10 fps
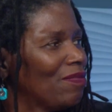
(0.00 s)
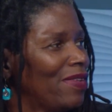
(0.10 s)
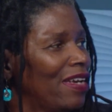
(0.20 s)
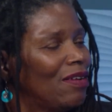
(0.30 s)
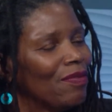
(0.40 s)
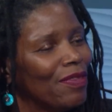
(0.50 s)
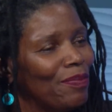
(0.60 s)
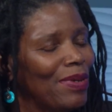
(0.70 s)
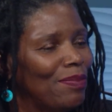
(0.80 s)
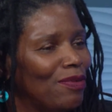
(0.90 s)
now the
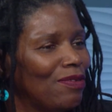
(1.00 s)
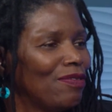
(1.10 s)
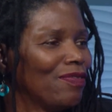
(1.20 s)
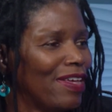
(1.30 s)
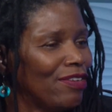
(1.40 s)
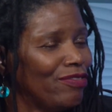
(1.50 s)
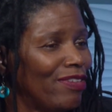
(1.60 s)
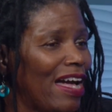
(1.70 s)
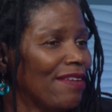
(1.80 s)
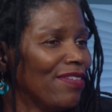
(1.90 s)
people that are
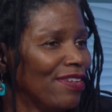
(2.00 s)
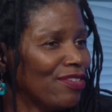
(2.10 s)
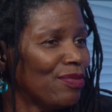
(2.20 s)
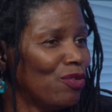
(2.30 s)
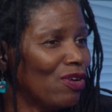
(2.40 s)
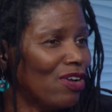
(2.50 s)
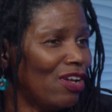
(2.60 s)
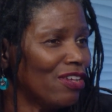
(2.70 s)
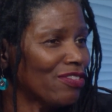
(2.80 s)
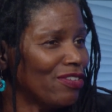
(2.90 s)
driving, there's more
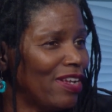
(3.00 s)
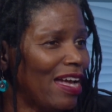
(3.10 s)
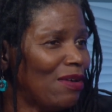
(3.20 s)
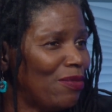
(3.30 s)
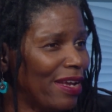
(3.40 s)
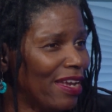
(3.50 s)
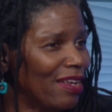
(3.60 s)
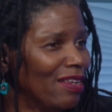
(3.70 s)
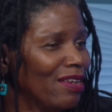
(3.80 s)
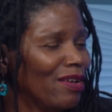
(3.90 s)
cars on the
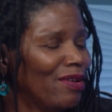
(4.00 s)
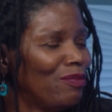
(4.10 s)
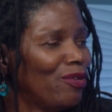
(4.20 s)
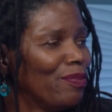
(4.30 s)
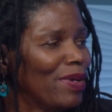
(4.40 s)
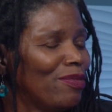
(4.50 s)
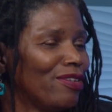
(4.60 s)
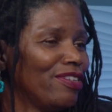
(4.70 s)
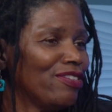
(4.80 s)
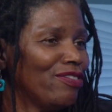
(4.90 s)
highway. More people are
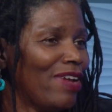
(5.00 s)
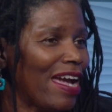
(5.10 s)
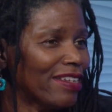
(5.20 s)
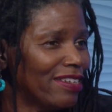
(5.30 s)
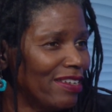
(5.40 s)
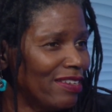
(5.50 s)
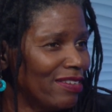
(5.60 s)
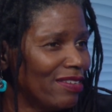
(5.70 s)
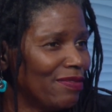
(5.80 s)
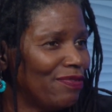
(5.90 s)
distracted
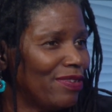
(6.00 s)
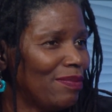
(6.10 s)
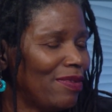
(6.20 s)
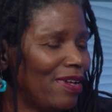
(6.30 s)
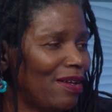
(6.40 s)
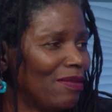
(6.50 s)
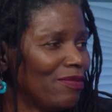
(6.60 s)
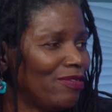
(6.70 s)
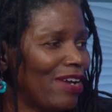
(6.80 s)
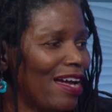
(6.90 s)

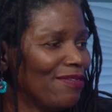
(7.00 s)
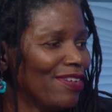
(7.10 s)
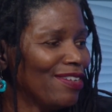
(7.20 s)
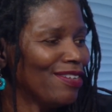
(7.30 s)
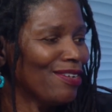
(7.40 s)
from driving the